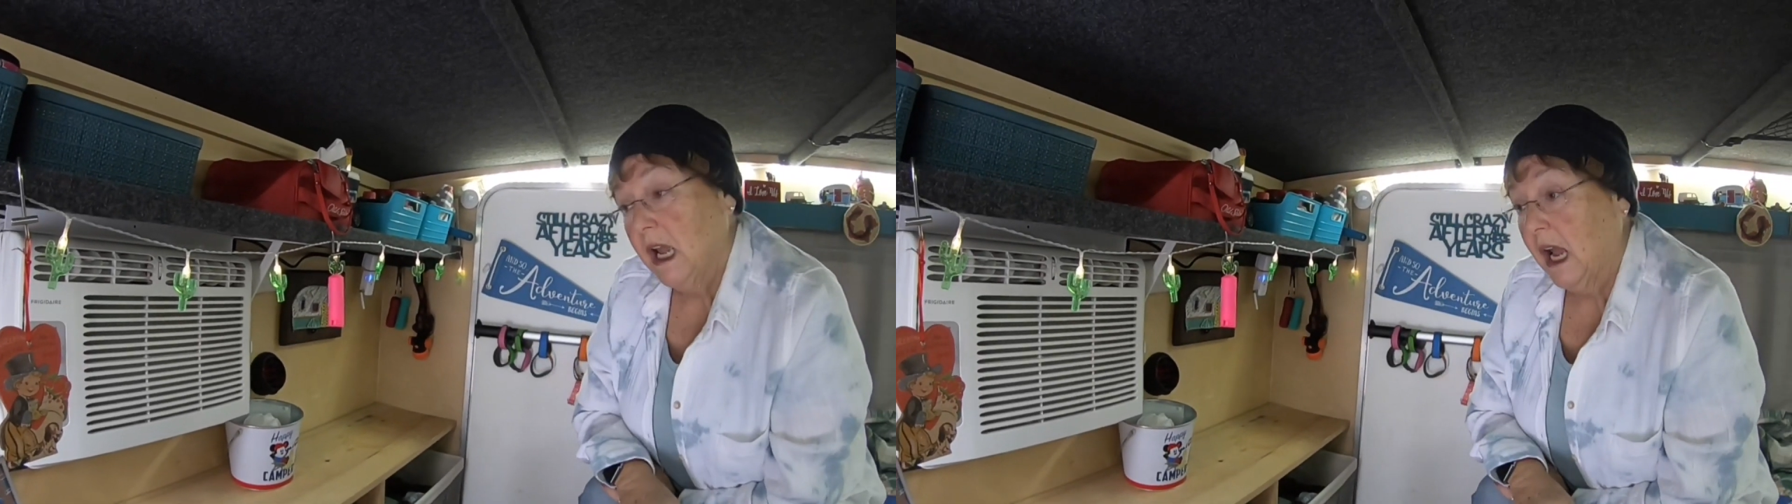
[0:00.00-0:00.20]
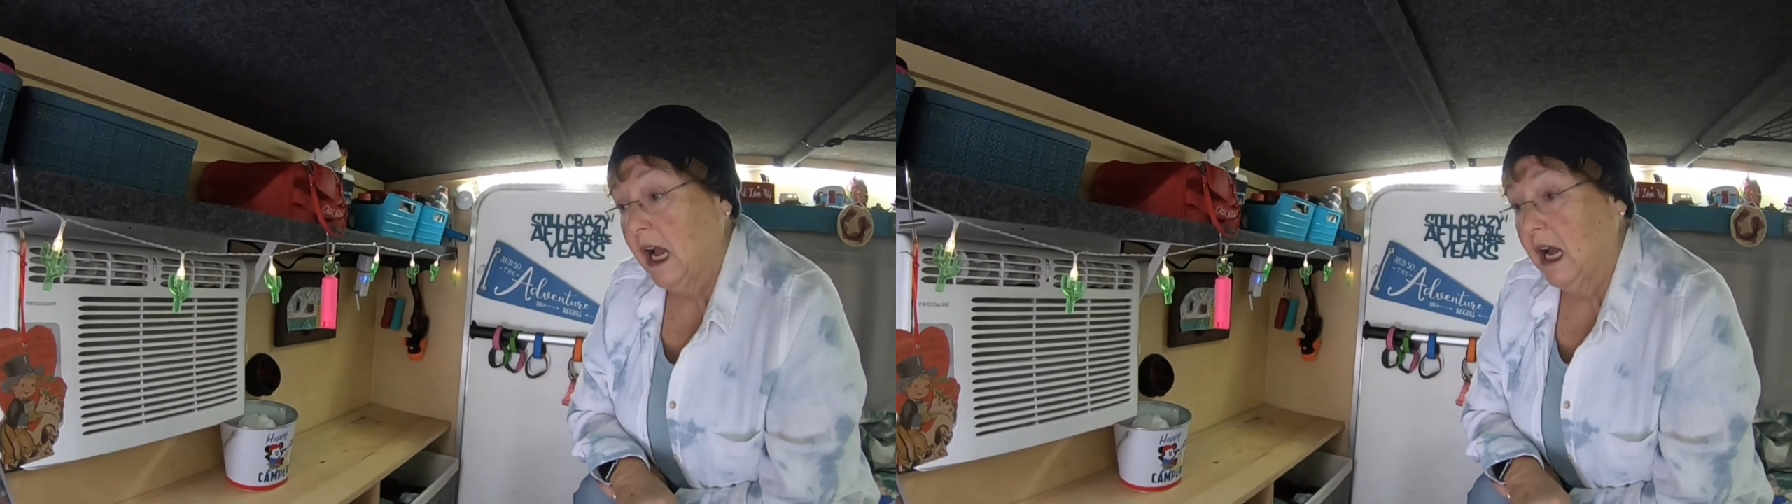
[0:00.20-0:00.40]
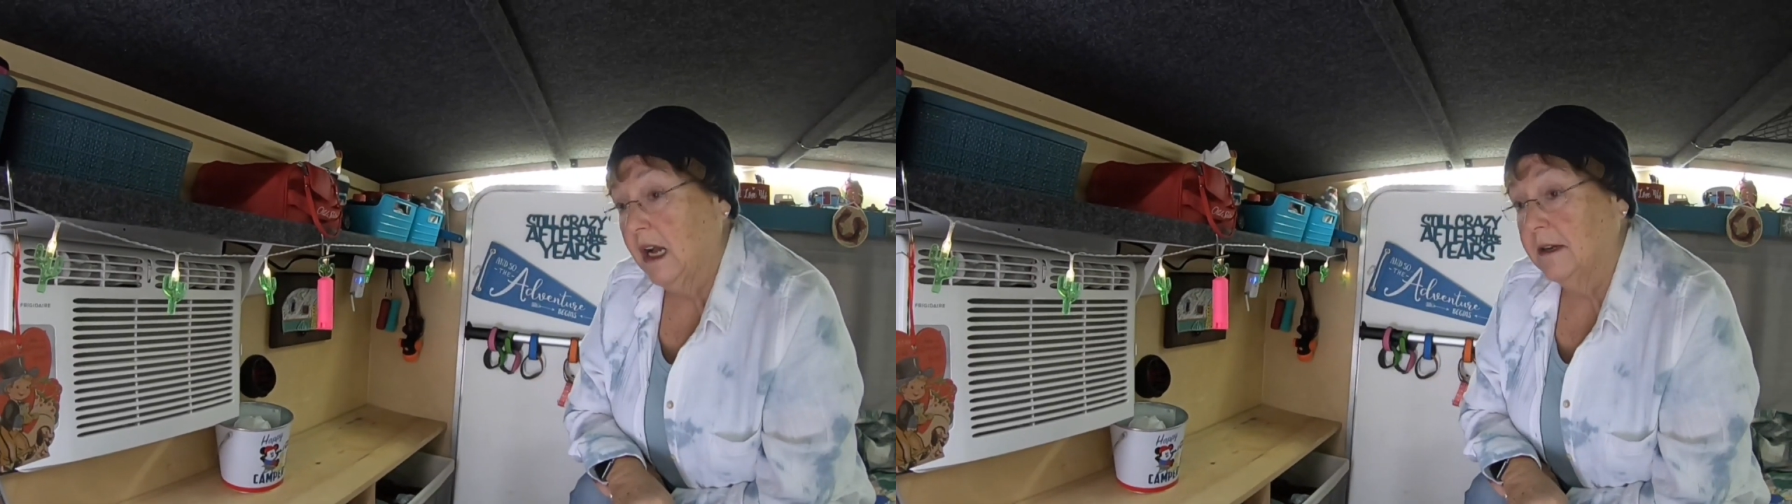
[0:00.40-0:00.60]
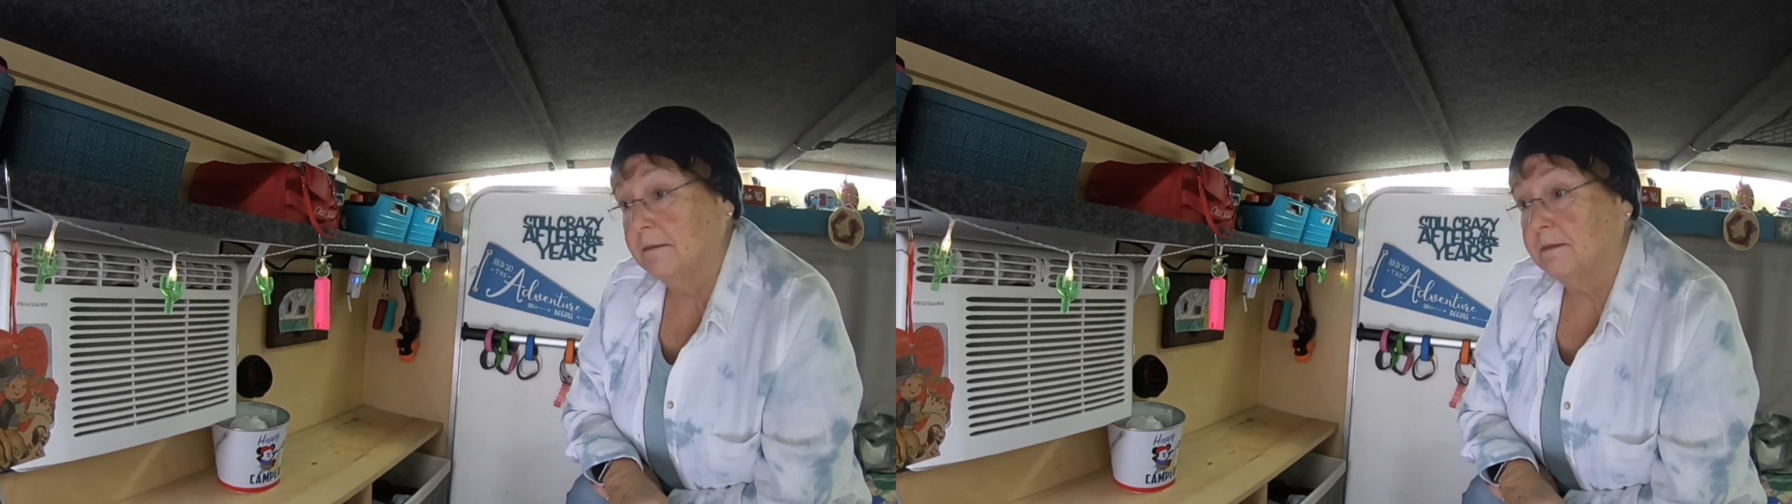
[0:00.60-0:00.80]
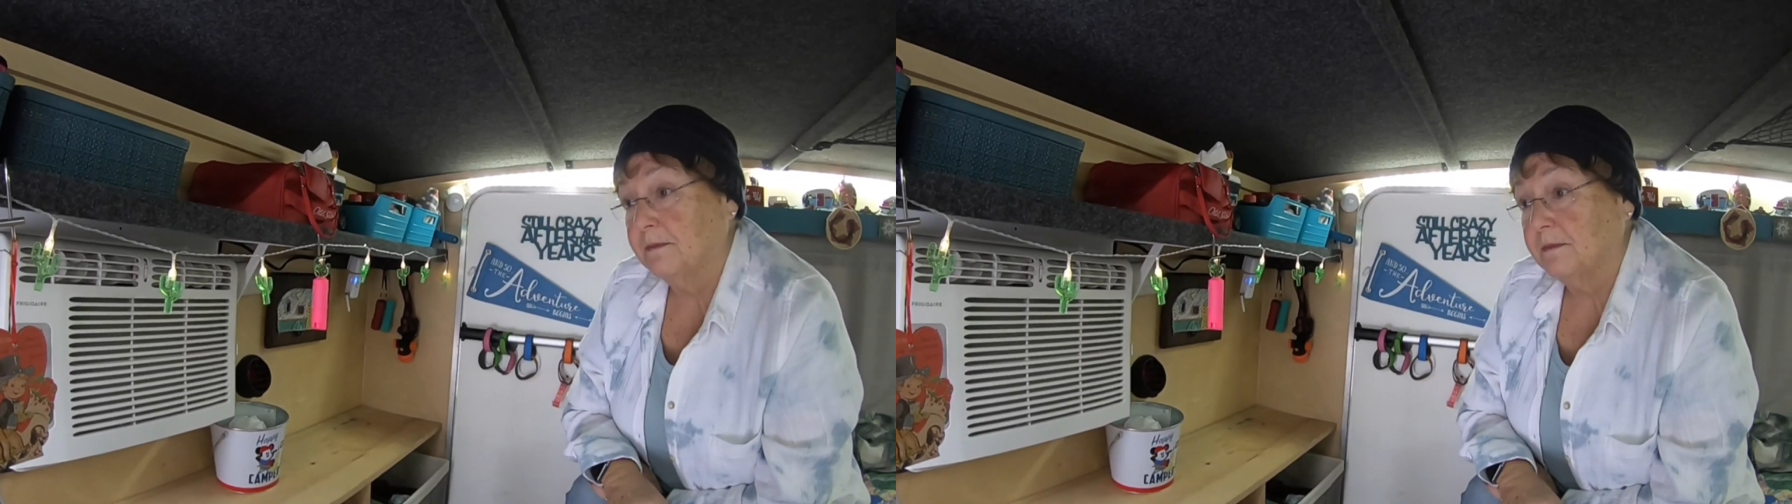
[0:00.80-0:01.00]

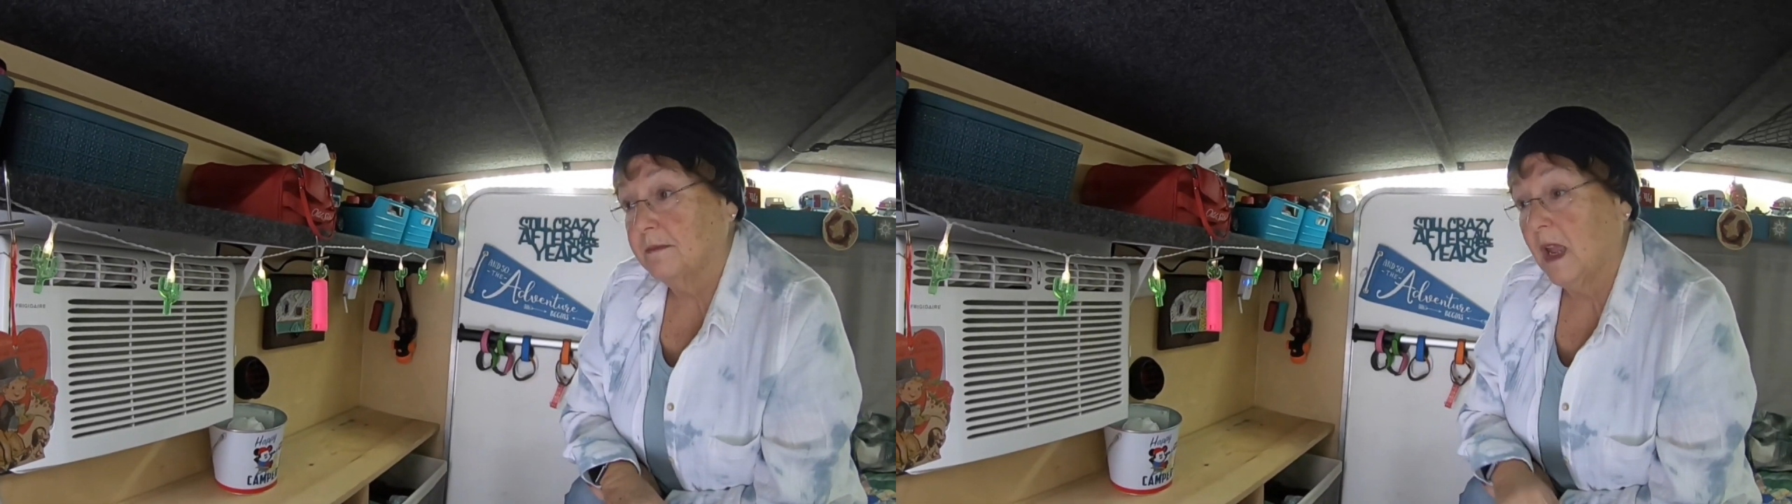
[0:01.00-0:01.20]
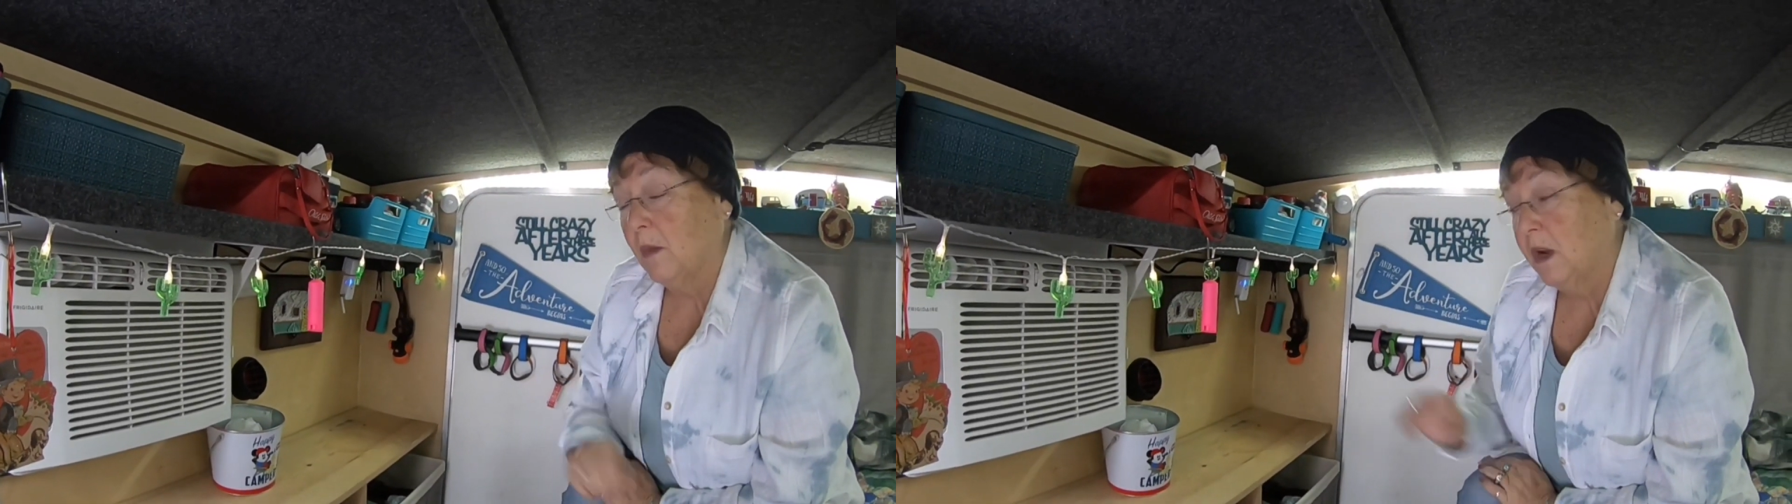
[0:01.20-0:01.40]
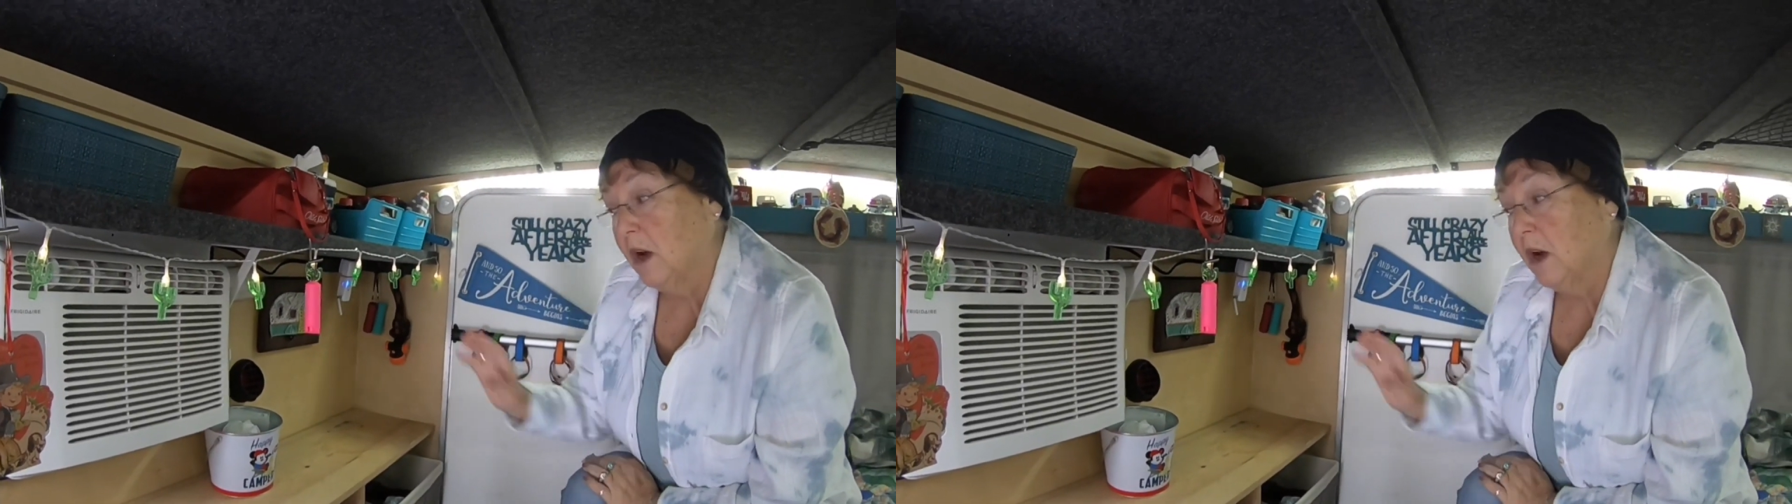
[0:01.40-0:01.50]
and we